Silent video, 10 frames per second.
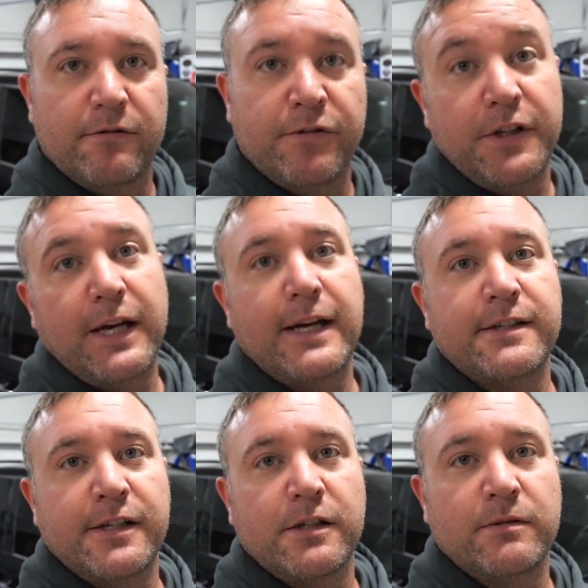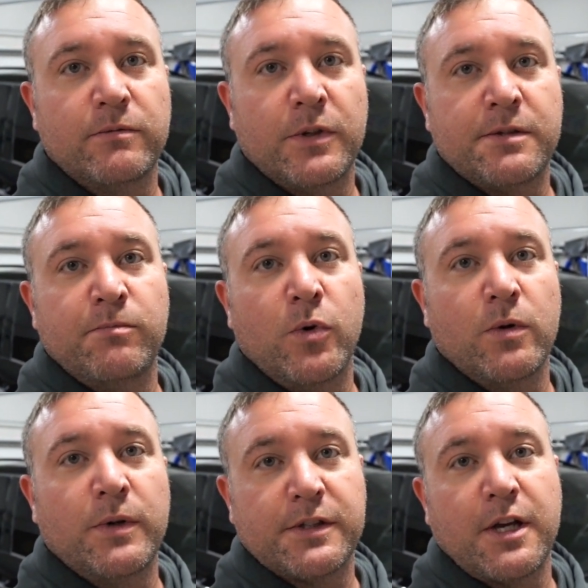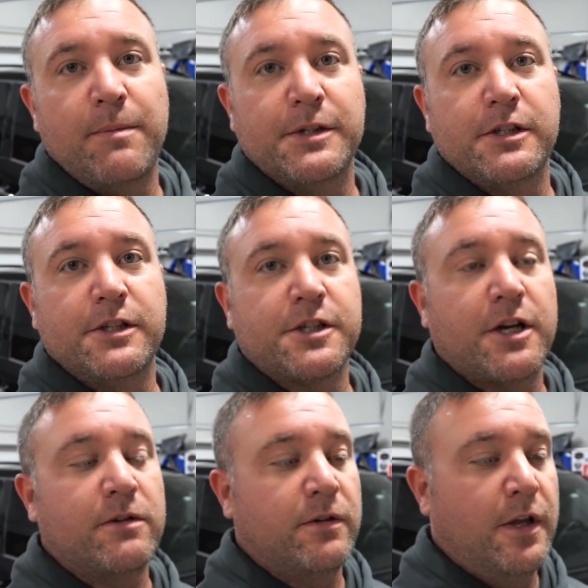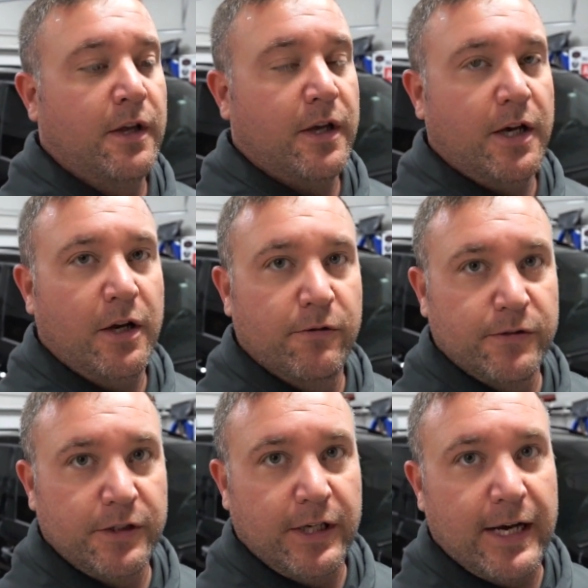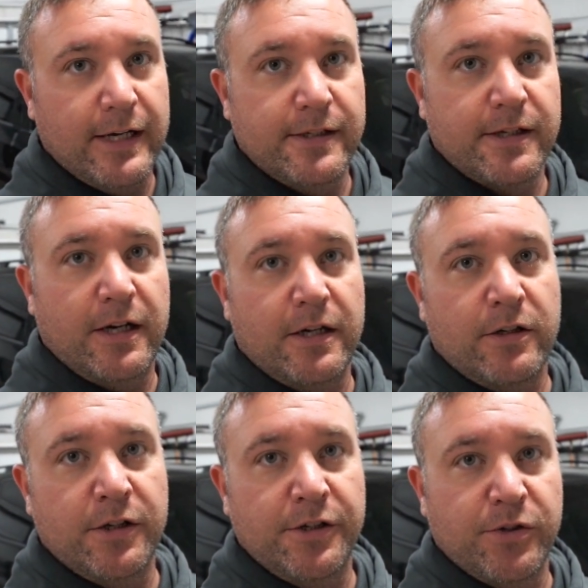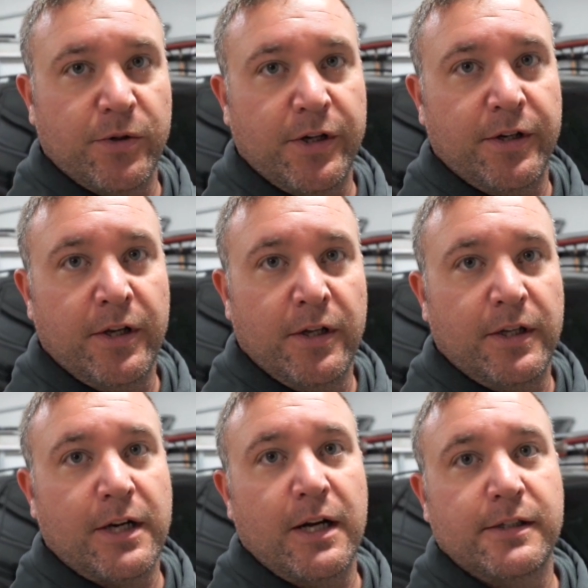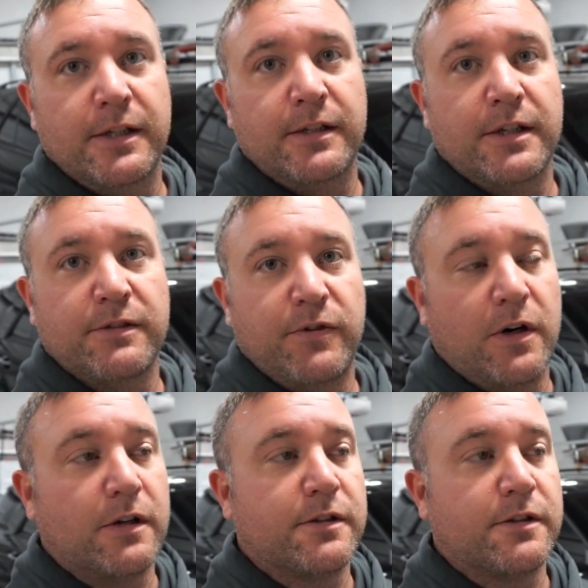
fill you guys in on what's coming to the channel, and hopefully you guys are enjoying the content thus far.